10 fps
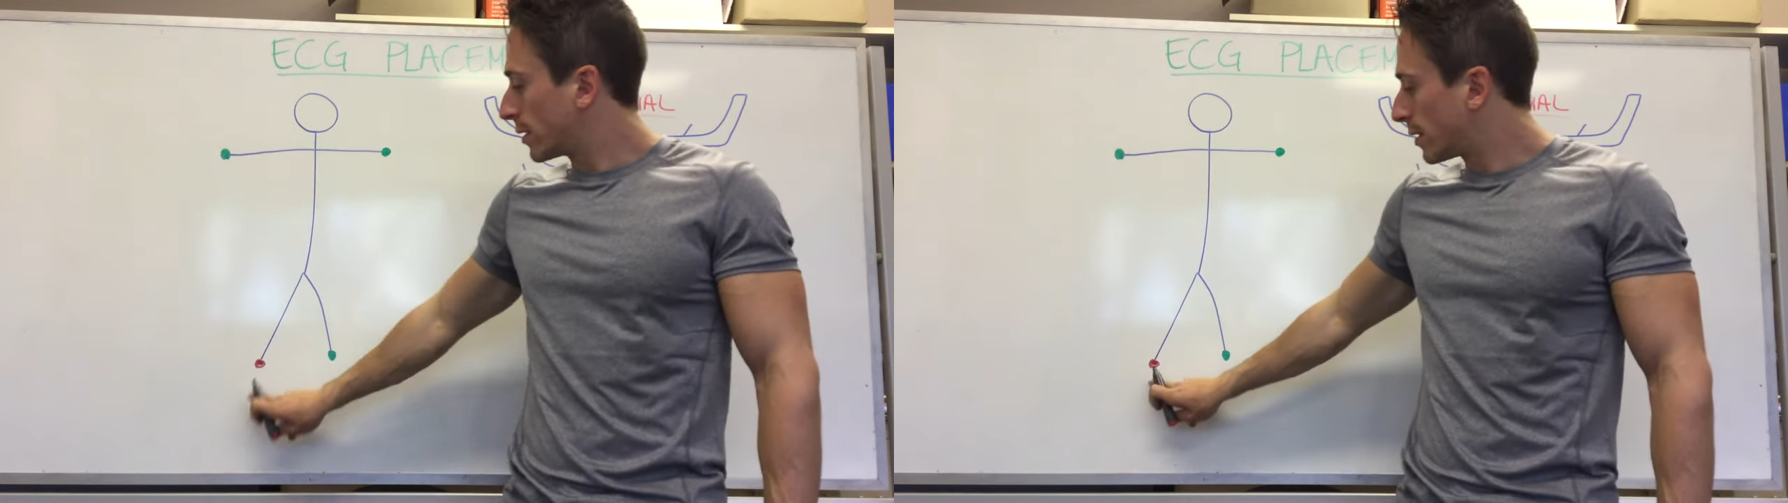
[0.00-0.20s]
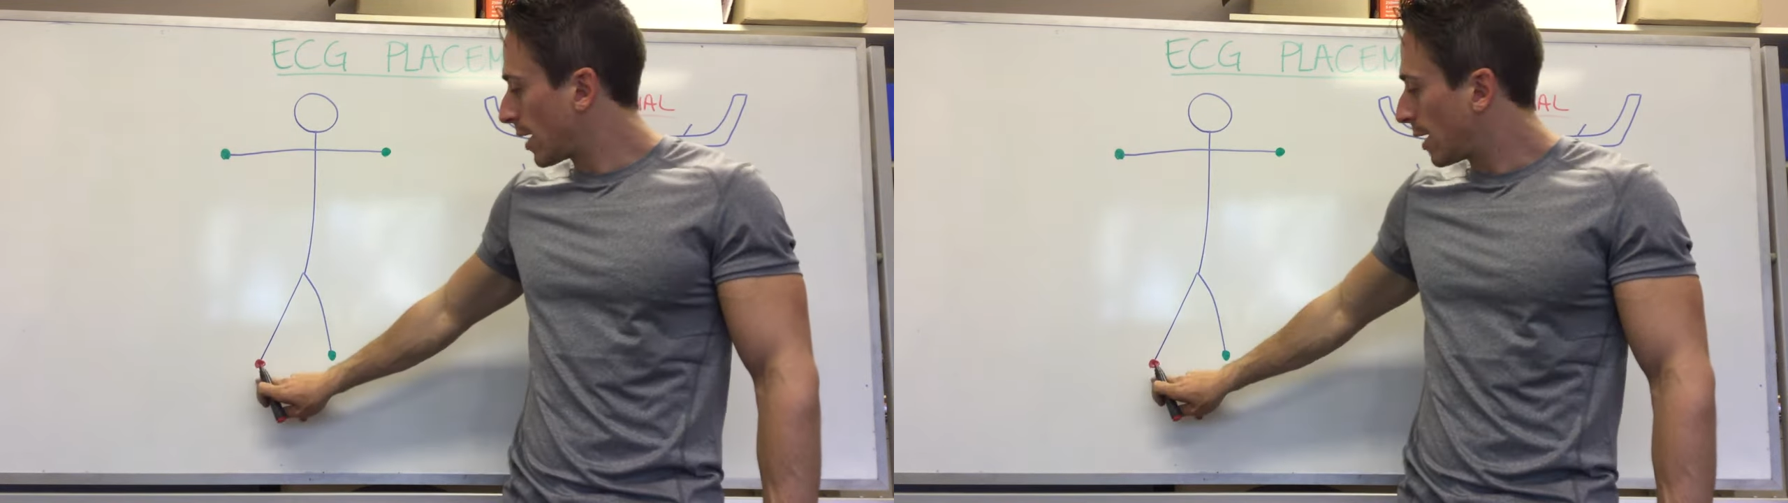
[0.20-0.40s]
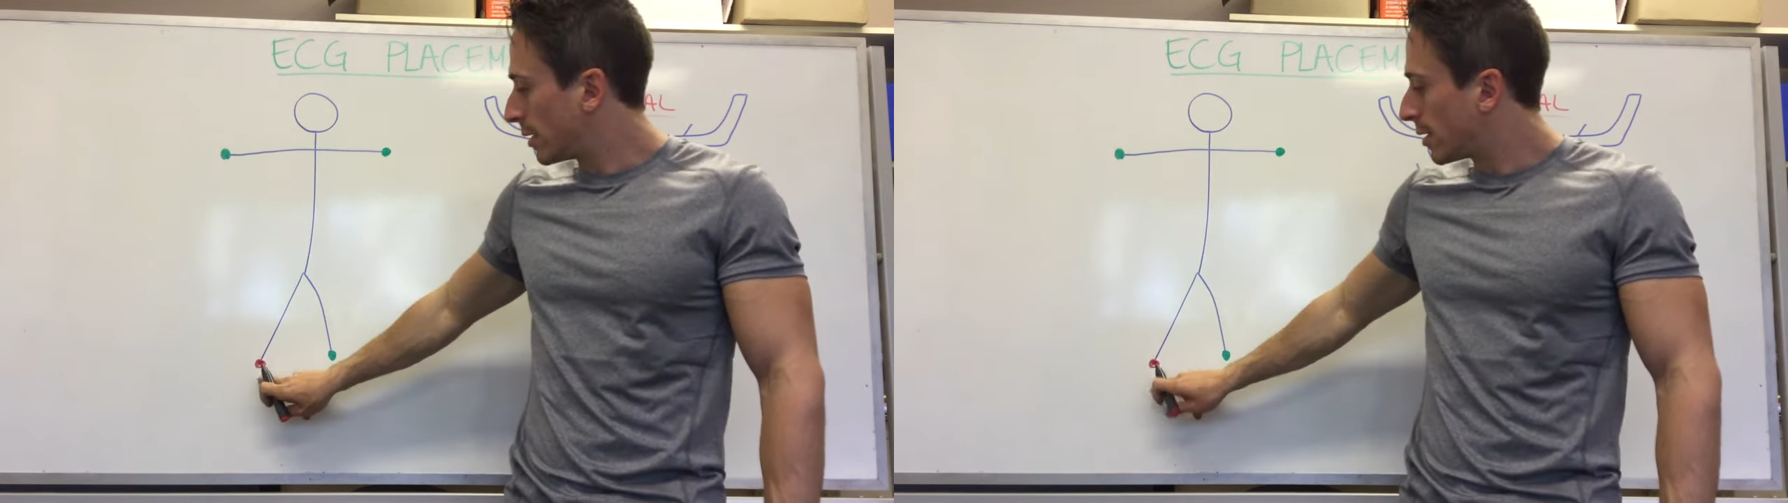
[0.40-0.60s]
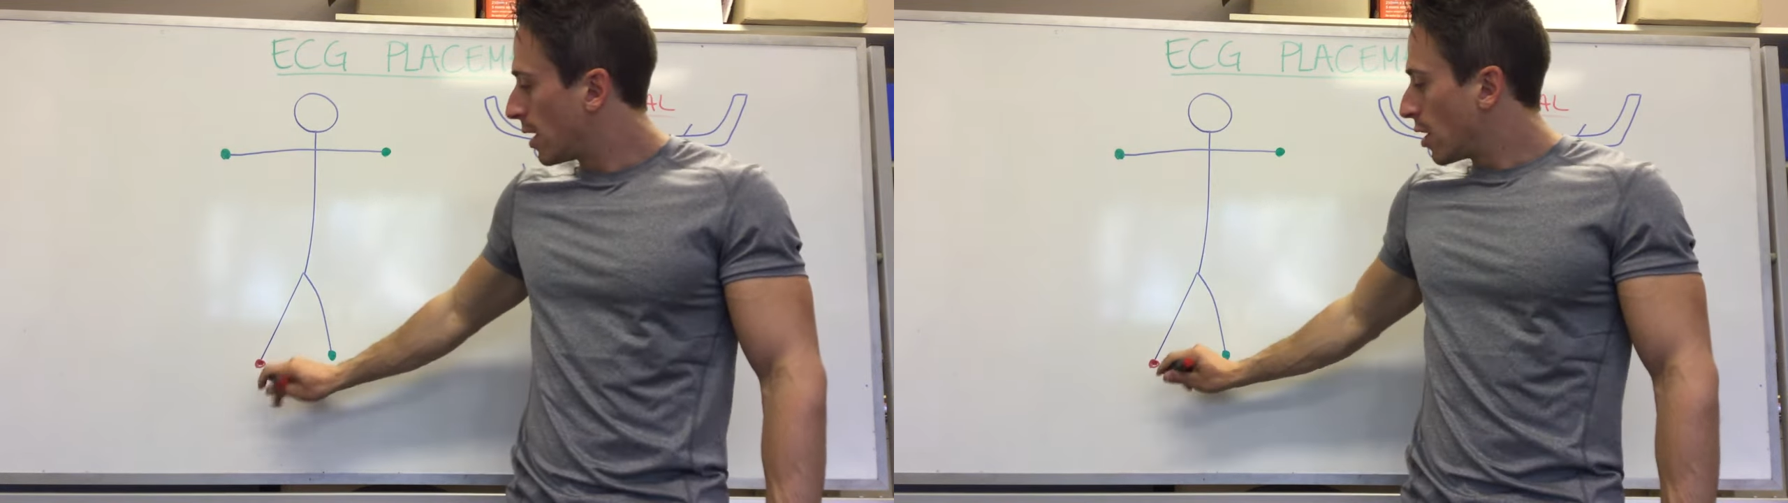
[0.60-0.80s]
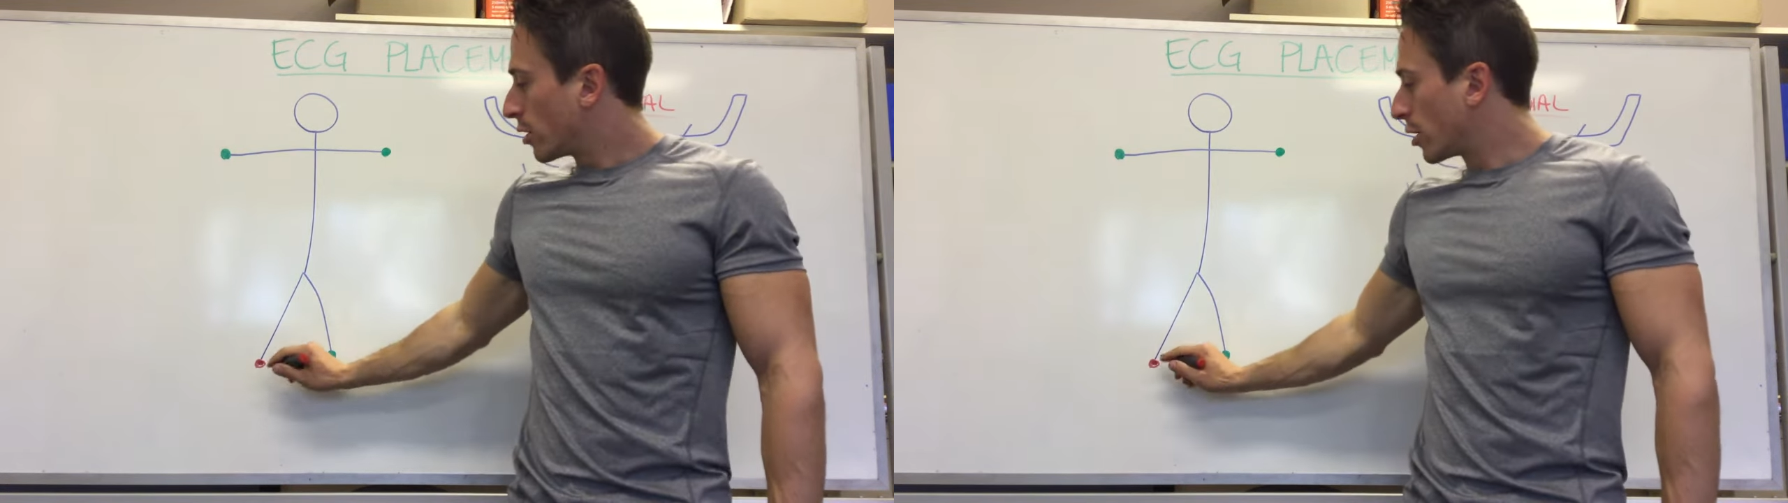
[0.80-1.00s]
see is
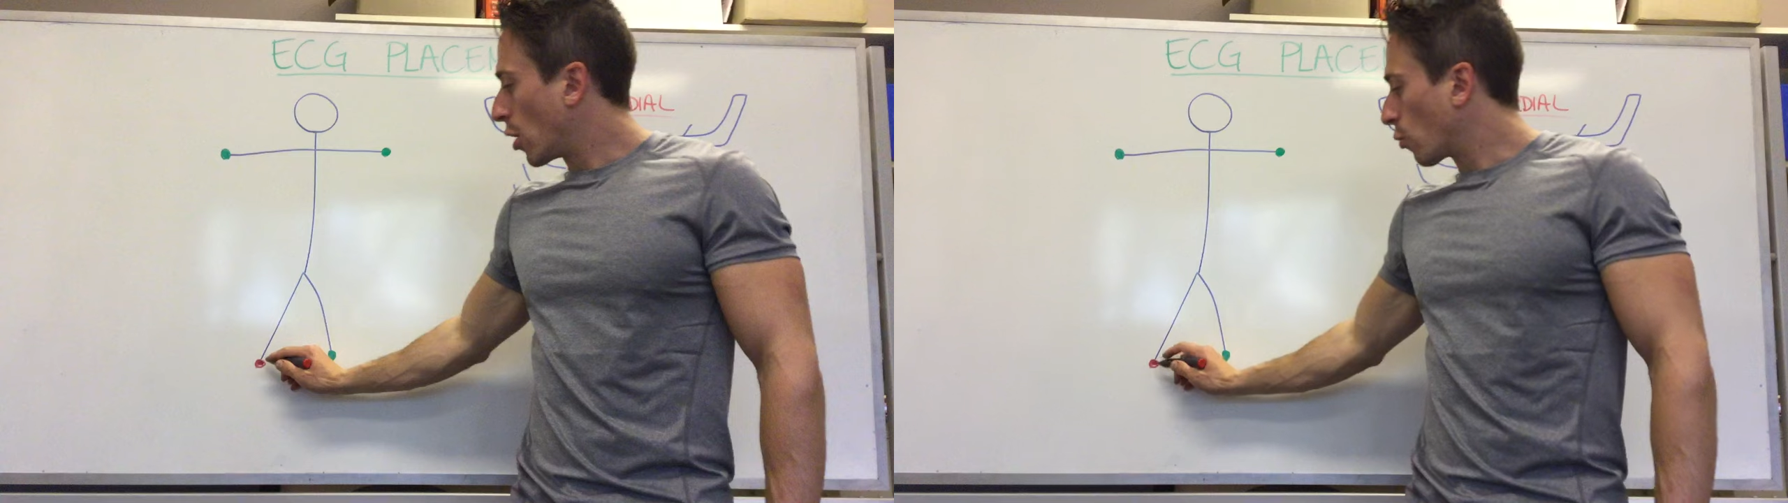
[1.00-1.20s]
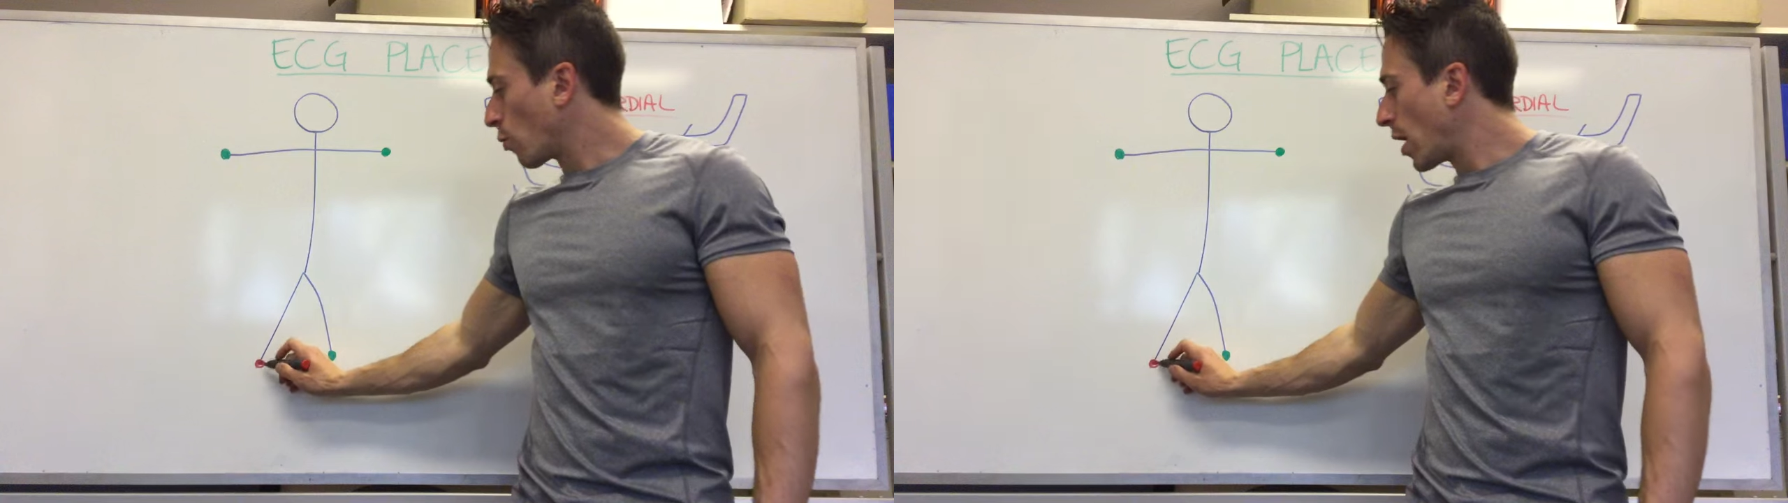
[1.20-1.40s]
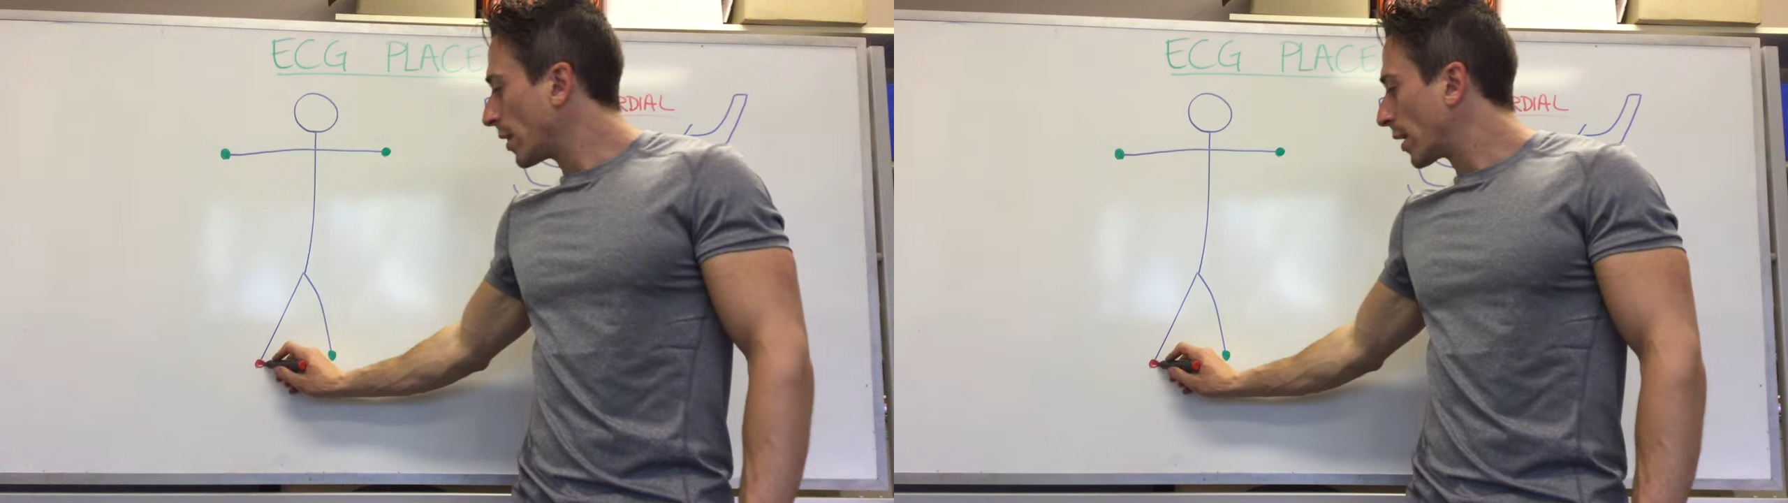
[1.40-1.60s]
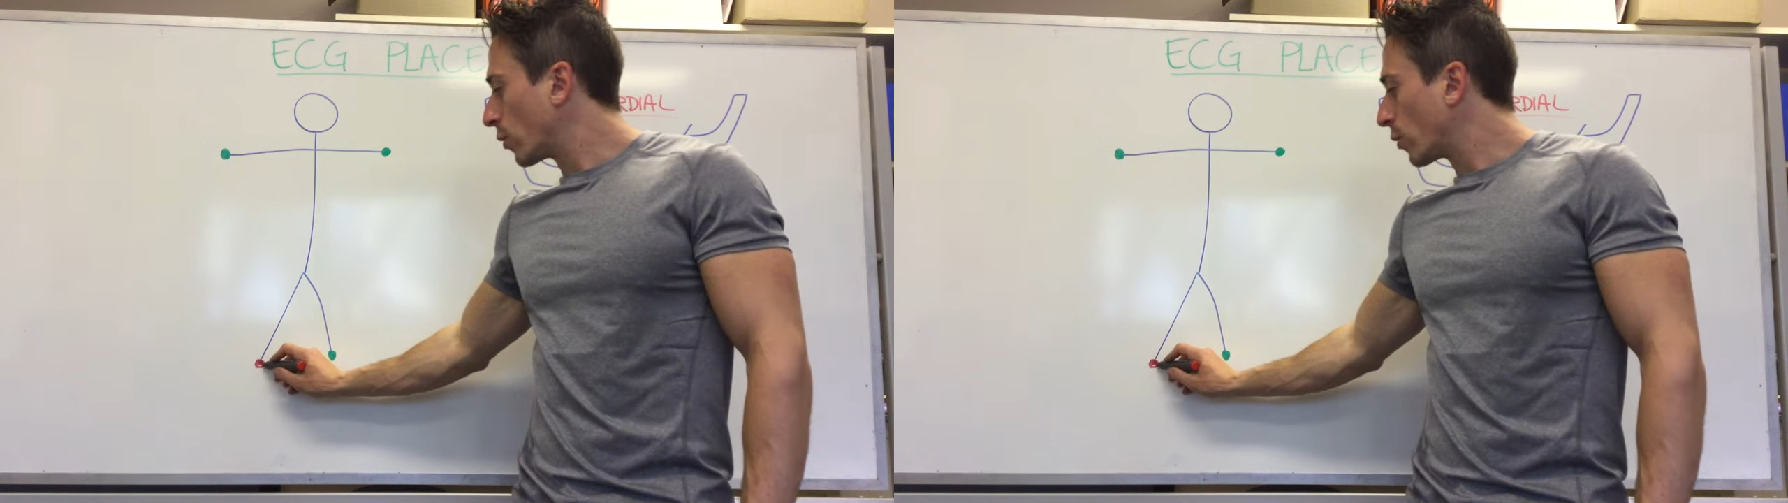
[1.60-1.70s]
the right leg,